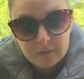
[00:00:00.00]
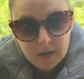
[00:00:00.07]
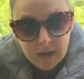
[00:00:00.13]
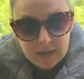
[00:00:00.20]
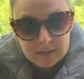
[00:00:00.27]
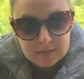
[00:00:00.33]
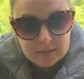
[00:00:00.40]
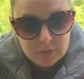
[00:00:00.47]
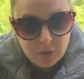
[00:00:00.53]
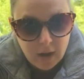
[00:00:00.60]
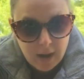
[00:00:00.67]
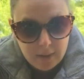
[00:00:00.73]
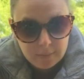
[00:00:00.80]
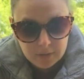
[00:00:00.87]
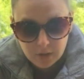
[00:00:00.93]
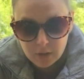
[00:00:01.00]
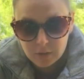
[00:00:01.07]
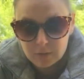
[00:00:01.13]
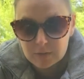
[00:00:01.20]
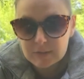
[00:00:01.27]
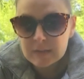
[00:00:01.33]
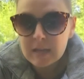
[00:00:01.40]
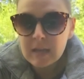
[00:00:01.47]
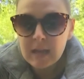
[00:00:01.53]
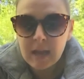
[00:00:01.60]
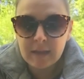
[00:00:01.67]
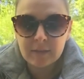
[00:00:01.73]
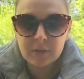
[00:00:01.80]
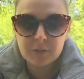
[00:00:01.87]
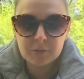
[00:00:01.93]
dice, grab those,
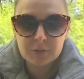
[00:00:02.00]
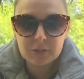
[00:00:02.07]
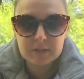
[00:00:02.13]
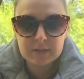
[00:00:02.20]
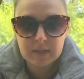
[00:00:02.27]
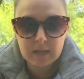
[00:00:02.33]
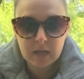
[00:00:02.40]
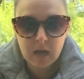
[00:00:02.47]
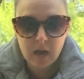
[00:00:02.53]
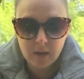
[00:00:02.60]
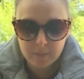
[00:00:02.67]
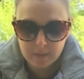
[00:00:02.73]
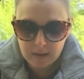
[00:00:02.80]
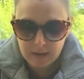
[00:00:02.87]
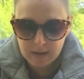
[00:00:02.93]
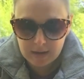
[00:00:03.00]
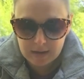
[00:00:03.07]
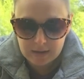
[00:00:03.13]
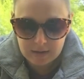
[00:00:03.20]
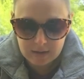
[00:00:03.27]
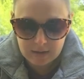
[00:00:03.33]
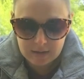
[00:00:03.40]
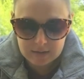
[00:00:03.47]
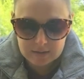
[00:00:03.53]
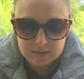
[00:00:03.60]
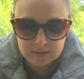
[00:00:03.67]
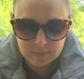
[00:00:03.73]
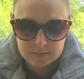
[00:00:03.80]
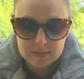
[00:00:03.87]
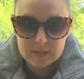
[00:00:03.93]
and then you'll just need a cup and
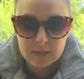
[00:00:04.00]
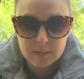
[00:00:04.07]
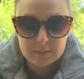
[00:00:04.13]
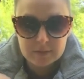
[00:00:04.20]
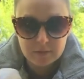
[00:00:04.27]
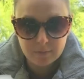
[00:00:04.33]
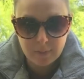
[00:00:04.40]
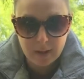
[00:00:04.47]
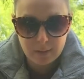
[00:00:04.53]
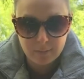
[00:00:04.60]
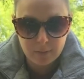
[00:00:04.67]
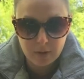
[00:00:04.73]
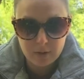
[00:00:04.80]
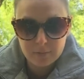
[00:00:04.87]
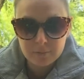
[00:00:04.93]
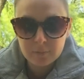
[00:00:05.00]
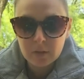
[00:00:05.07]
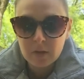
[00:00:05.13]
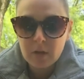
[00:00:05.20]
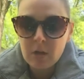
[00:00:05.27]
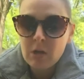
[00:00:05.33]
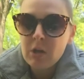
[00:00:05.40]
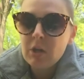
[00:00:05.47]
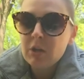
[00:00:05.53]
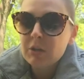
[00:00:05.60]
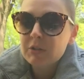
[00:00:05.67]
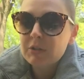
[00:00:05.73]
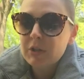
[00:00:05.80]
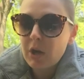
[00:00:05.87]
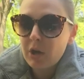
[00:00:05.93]
some slips of paper.
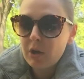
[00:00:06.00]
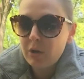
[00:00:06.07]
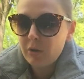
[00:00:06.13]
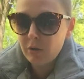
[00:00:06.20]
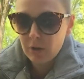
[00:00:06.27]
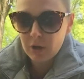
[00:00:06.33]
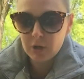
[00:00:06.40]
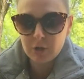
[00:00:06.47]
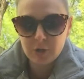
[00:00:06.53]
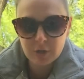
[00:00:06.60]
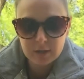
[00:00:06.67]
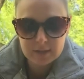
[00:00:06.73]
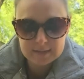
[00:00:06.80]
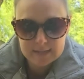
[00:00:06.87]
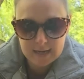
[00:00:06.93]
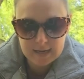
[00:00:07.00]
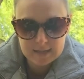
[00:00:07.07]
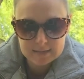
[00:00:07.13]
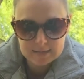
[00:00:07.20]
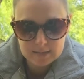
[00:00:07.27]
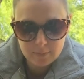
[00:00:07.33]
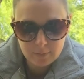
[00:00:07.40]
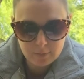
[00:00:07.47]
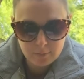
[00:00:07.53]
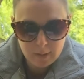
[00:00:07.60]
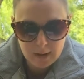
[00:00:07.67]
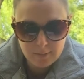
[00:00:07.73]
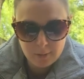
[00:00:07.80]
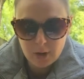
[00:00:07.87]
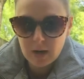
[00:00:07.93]
So you're going to take a slip of
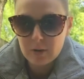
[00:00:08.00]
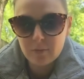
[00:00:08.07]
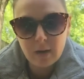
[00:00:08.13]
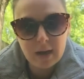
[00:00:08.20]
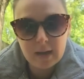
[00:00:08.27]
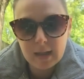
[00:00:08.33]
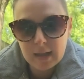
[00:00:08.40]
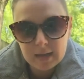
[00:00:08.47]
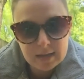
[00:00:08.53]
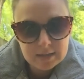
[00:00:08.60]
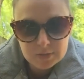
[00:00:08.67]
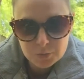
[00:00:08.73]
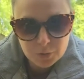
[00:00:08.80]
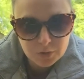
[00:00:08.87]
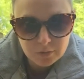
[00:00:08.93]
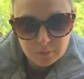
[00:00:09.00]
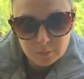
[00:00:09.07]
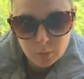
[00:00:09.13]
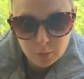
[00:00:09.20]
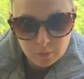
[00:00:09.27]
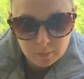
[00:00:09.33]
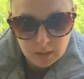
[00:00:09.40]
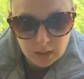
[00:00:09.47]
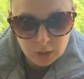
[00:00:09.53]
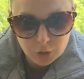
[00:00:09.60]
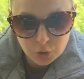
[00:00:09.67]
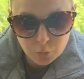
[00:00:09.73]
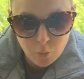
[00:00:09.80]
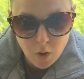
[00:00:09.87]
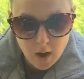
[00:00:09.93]
paper and write any sort of movement
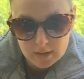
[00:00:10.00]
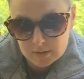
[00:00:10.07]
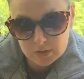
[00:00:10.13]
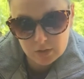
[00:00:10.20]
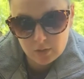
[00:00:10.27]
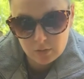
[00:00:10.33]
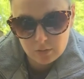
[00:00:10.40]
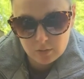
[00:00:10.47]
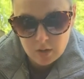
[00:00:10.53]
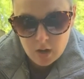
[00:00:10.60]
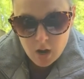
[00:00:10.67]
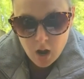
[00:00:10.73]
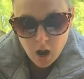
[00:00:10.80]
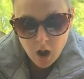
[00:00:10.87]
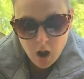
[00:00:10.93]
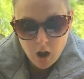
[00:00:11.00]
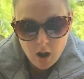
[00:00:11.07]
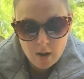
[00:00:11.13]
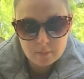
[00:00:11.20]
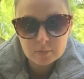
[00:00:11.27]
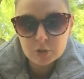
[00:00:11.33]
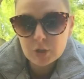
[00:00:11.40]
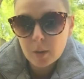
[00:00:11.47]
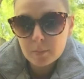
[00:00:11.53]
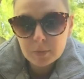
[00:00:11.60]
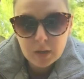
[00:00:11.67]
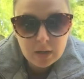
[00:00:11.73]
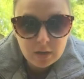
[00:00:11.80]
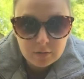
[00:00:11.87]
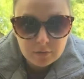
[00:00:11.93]
you want to. Um, jump
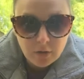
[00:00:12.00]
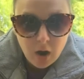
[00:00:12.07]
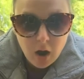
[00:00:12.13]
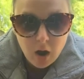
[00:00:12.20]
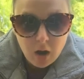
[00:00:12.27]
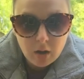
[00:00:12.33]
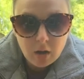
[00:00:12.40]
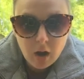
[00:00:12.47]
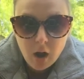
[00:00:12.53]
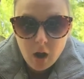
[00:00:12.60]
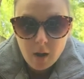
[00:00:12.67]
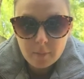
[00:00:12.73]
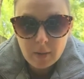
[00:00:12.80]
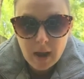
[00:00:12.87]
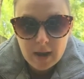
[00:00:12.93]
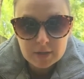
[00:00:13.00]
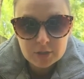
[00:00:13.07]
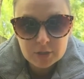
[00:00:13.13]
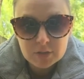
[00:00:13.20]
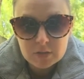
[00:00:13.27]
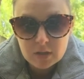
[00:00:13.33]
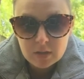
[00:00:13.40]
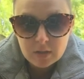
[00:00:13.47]
like a frog. Um, I just